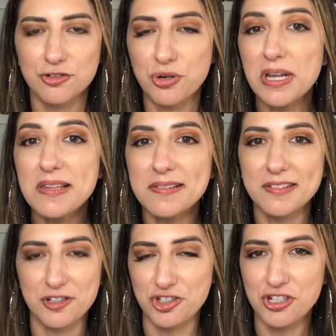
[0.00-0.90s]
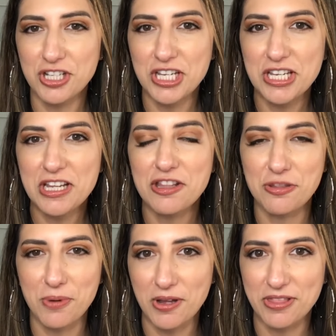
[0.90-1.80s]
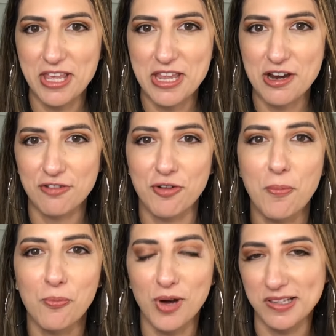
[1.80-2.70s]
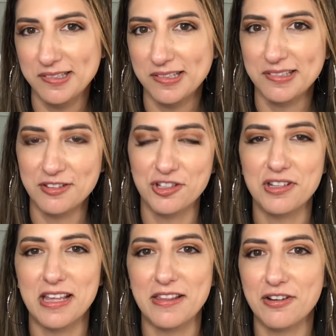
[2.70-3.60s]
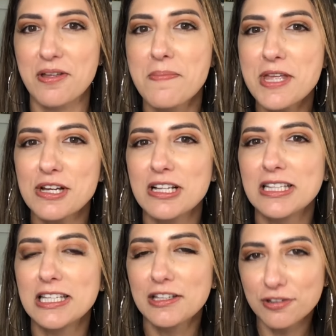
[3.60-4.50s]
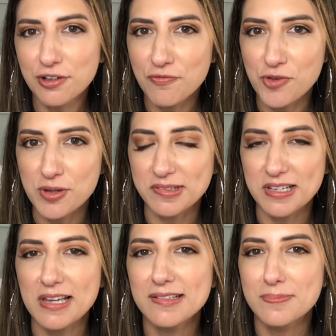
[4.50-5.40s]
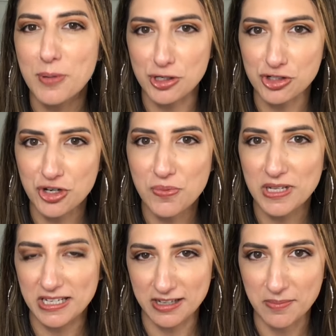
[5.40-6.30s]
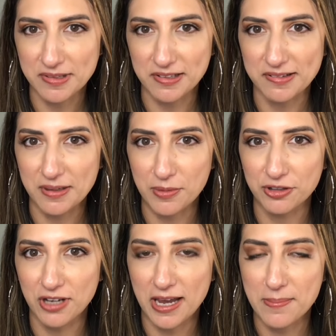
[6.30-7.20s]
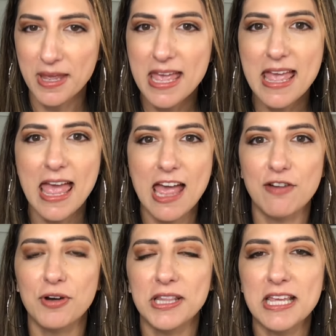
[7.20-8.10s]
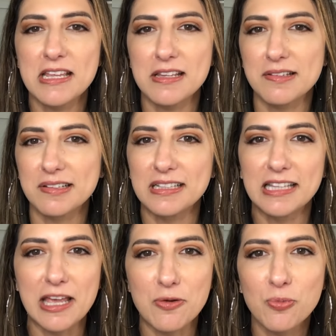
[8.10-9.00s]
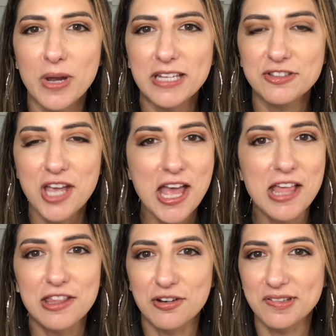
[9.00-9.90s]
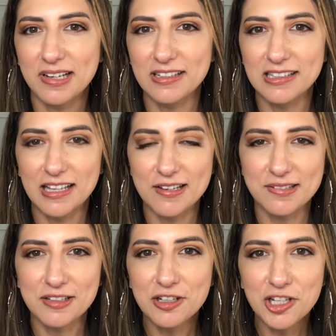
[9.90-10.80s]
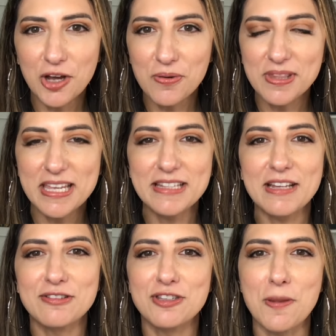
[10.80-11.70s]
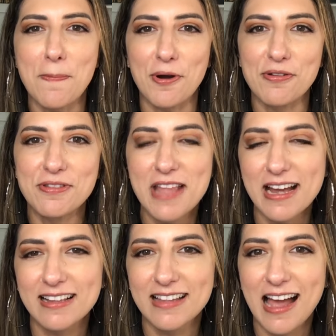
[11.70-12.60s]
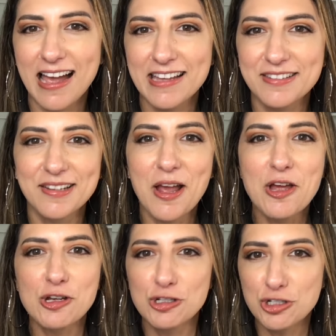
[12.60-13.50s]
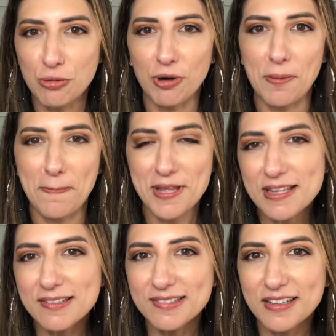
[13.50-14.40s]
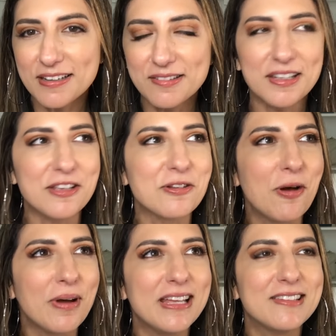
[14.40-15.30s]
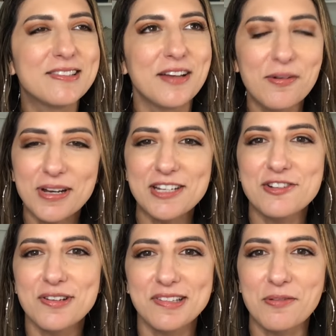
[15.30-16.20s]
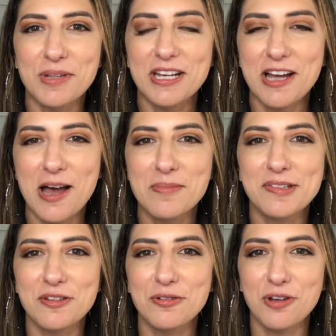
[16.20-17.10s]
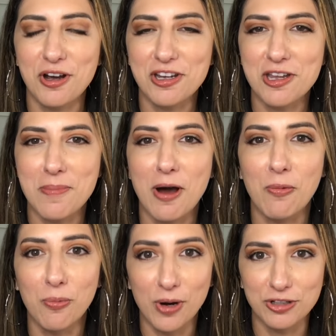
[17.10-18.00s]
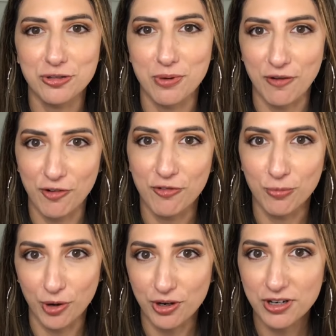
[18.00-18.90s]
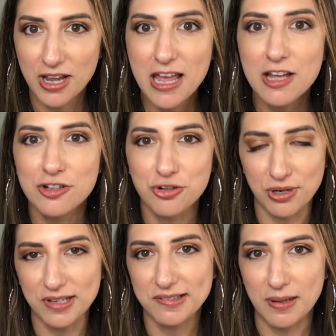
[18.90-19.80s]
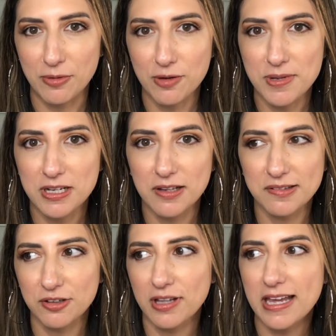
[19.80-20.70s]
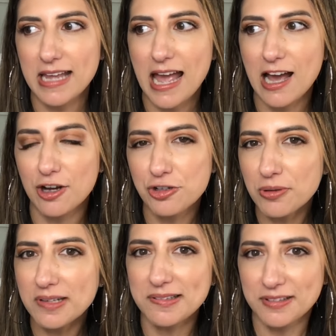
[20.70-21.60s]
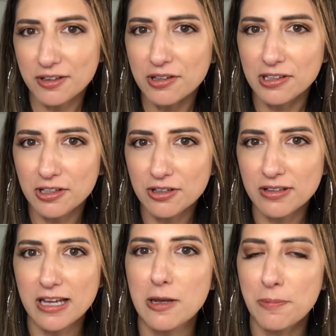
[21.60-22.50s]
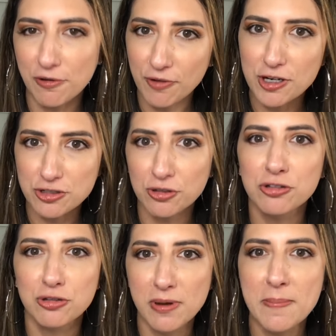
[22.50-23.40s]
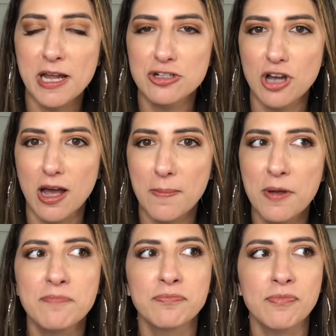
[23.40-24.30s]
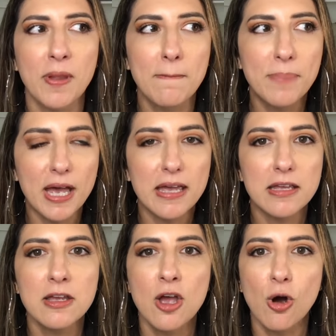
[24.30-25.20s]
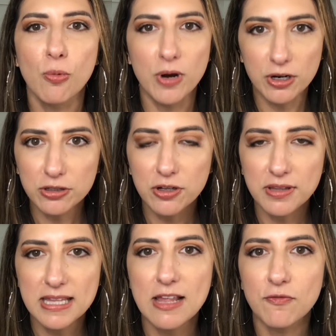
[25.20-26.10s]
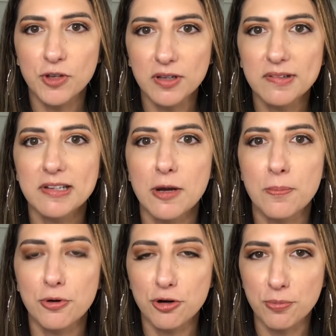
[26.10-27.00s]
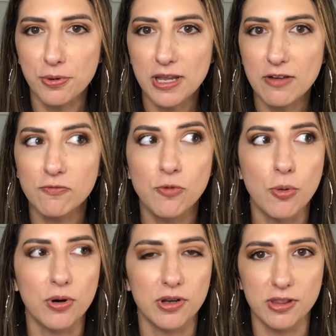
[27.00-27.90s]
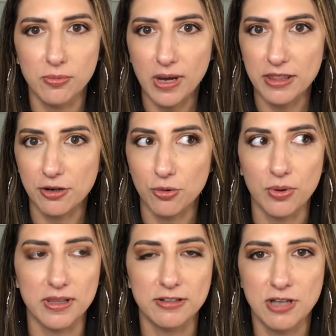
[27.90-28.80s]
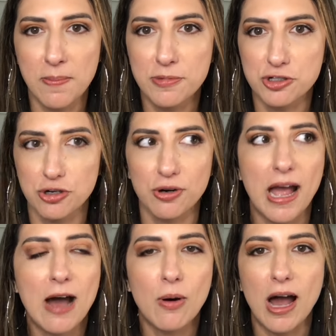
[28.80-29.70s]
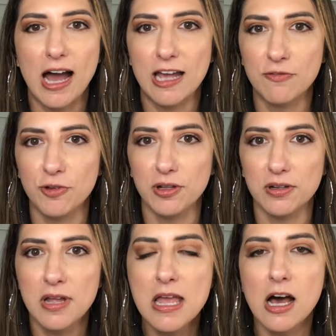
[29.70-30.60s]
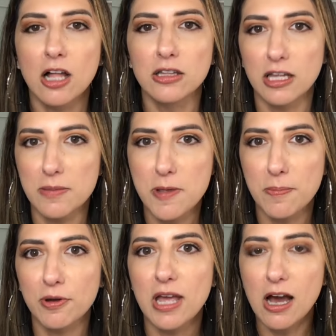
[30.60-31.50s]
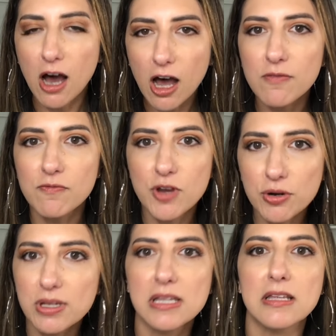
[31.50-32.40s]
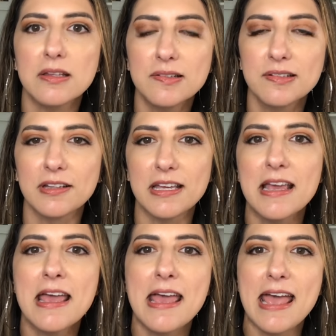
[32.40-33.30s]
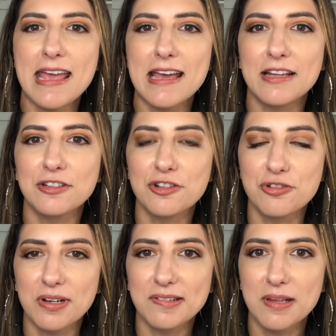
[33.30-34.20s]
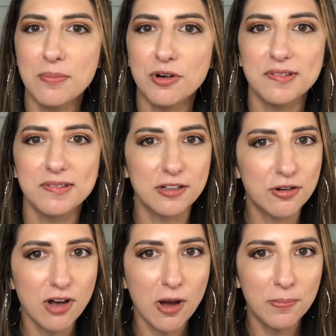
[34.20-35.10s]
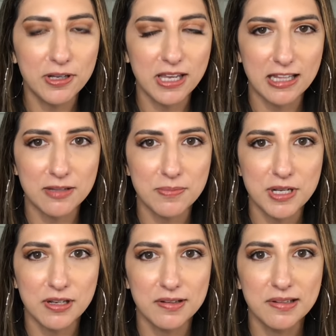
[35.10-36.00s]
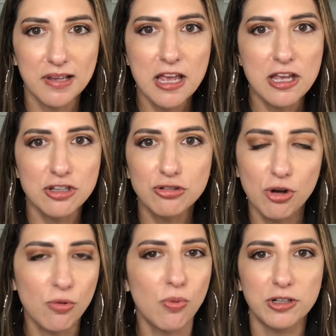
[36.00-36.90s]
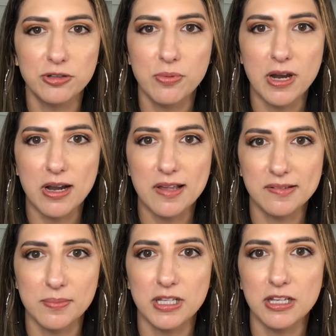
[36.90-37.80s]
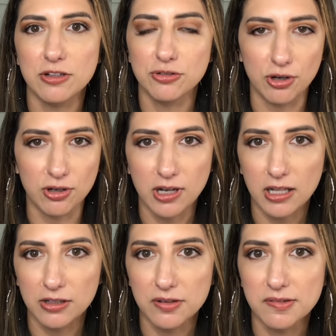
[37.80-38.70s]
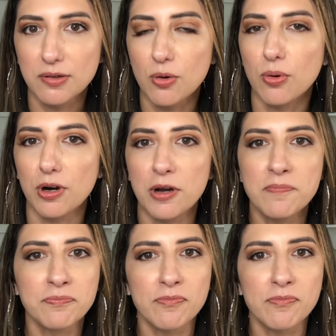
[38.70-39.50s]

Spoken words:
transitioning throughout the year from one season to another can be a little confusing, especially when it comes to summertime. Everything is lightweight, there's less clothing, deeper necklines, short pieces. You know, it's so interesting when it comes to talking about what to wear for work during summer, because you're like, how do I still look like a professional doing my job, but wear clothing that feels appropriate for the weather or the temperature, how I feel. A lot of people get hot very easily, and during summer it's a little complicated because you don't want to wear as many dark colors or